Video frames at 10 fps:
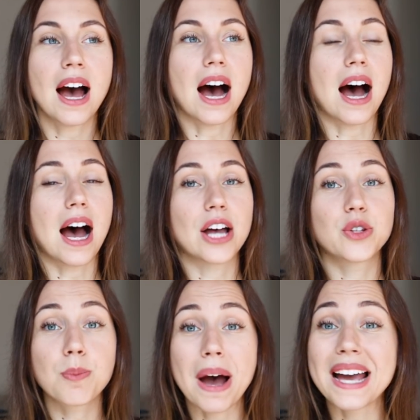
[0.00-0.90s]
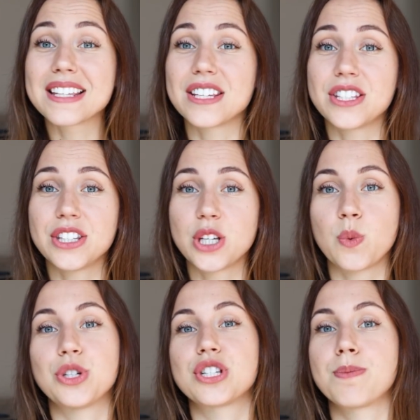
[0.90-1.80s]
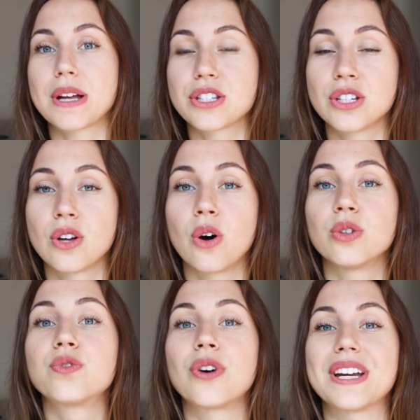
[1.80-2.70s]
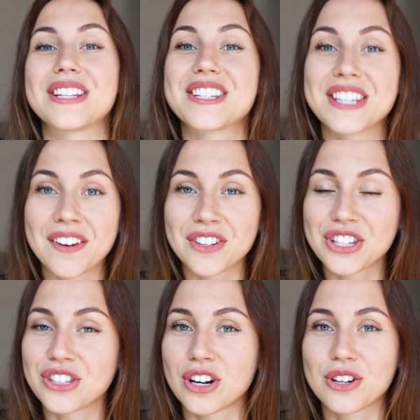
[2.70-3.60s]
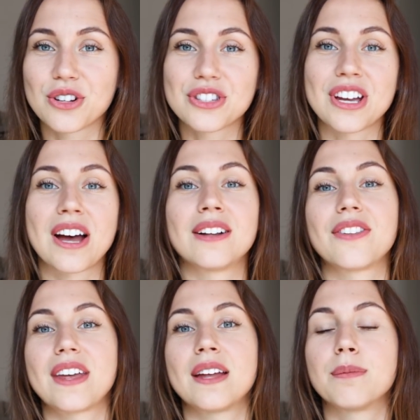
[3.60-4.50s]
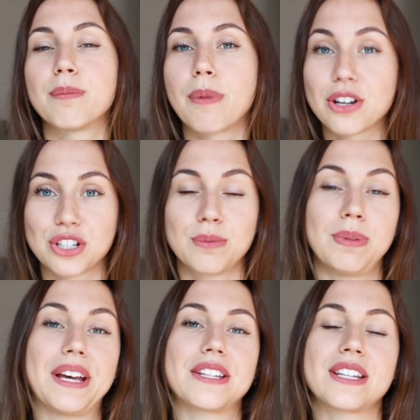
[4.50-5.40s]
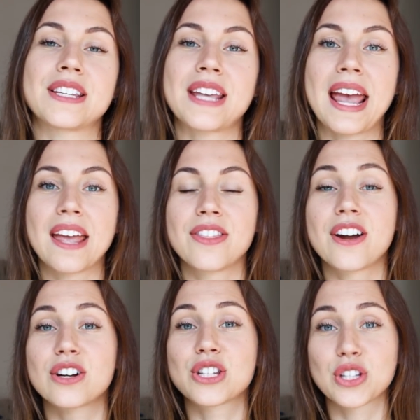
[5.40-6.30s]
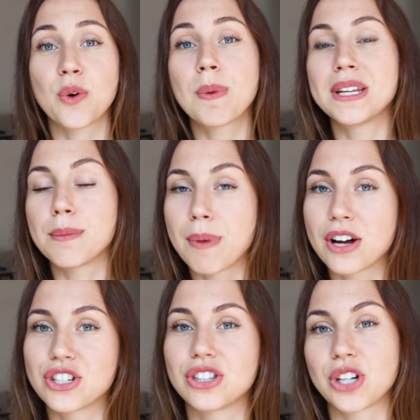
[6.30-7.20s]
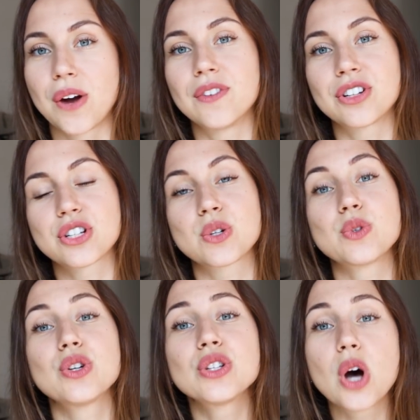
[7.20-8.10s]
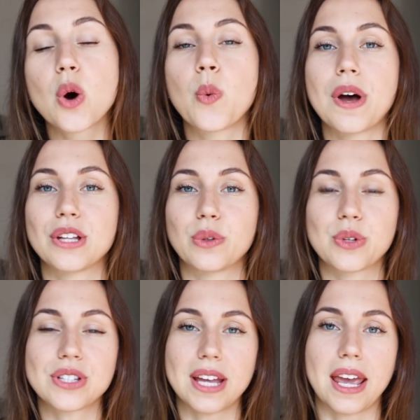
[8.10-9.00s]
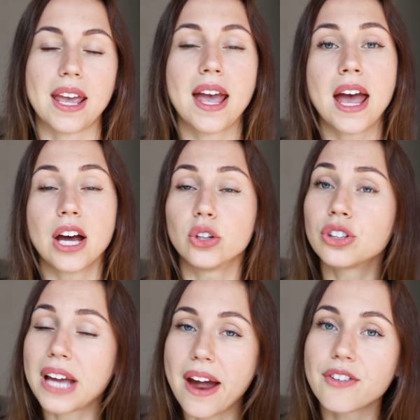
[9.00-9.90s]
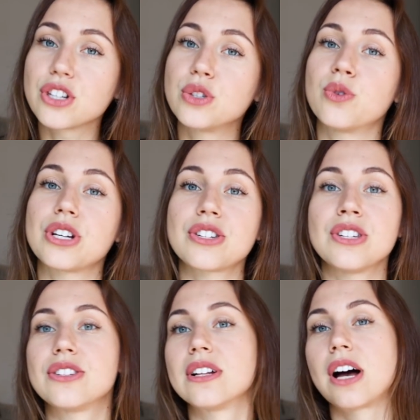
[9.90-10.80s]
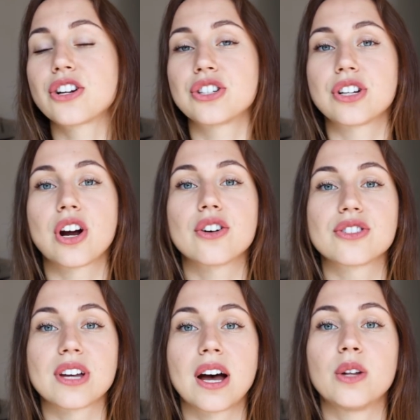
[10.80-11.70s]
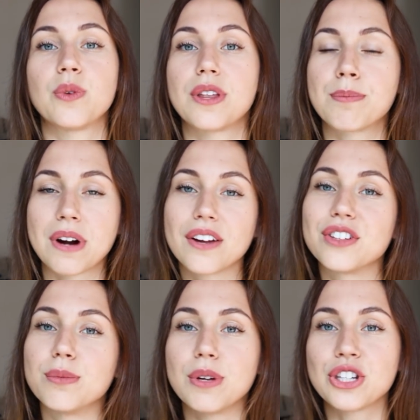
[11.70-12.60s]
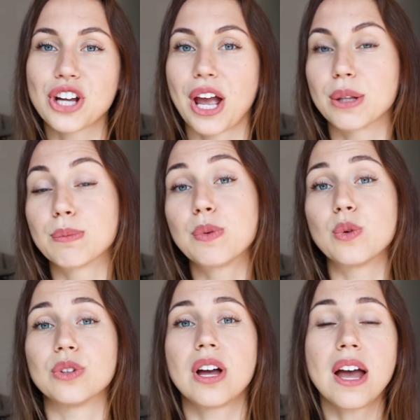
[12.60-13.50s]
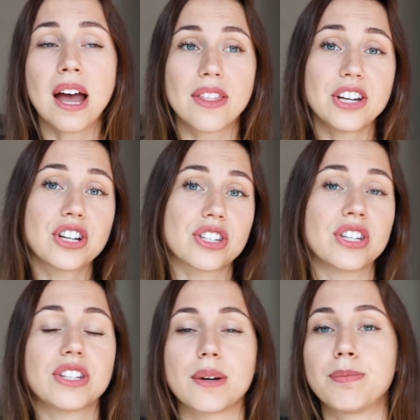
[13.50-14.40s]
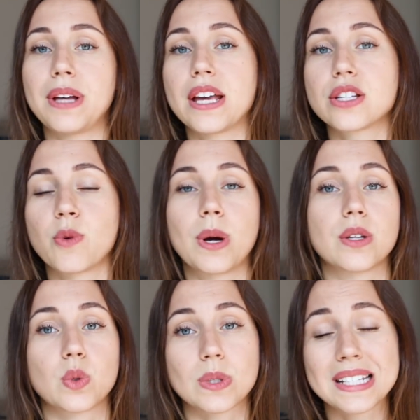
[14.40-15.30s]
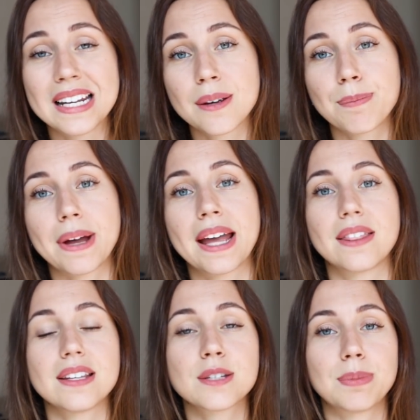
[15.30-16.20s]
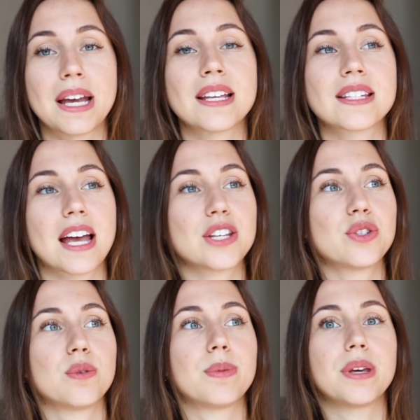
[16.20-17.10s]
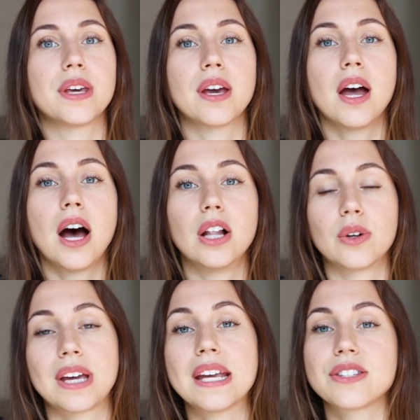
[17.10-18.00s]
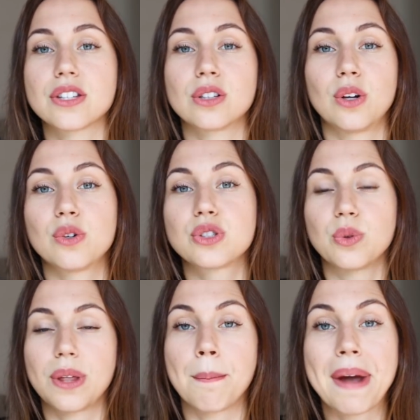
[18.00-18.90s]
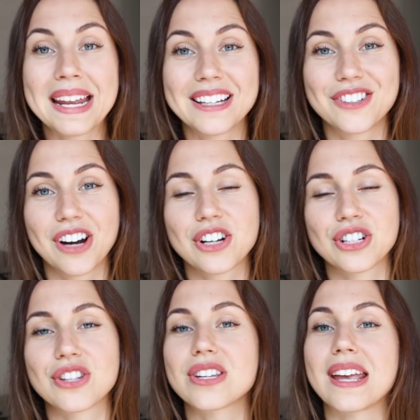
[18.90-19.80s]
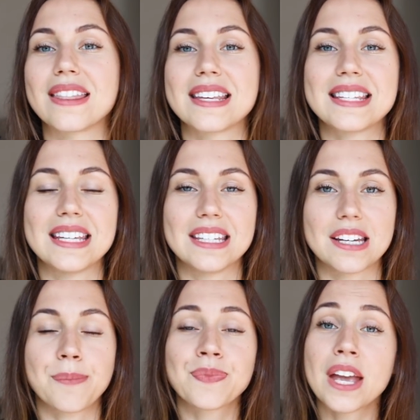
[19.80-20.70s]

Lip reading: Dubai is a city which is better known for its 7-star hotel than budget places, and there are so many budget travelers who don't know where to stay. Not every tourist needs a luxury hotel with a private beach and pool. They just need a place where to sleep, and this place has to be located close to the main attractions in the city.